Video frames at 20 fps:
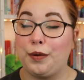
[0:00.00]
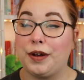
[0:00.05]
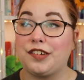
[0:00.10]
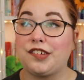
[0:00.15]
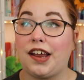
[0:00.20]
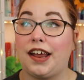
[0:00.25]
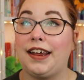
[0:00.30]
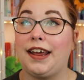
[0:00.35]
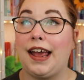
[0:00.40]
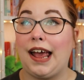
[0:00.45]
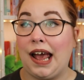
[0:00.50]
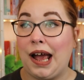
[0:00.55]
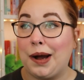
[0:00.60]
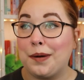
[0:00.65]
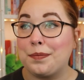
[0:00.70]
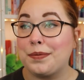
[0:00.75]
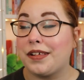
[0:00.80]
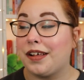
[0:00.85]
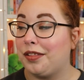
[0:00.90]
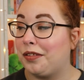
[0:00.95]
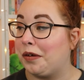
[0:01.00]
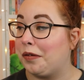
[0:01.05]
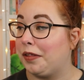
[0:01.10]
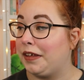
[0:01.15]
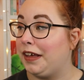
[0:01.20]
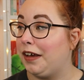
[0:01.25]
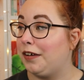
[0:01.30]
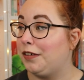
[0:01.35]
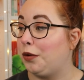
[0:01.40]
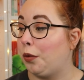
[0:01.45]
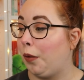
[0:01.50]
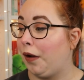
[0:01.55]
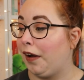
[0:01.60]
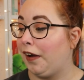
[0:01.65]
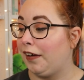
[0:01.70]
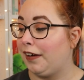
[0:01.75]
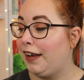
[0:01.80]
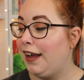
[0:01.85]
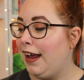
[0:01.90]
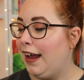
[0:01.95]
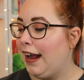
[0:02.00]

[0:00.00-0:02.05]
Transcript: which I absolutely adored,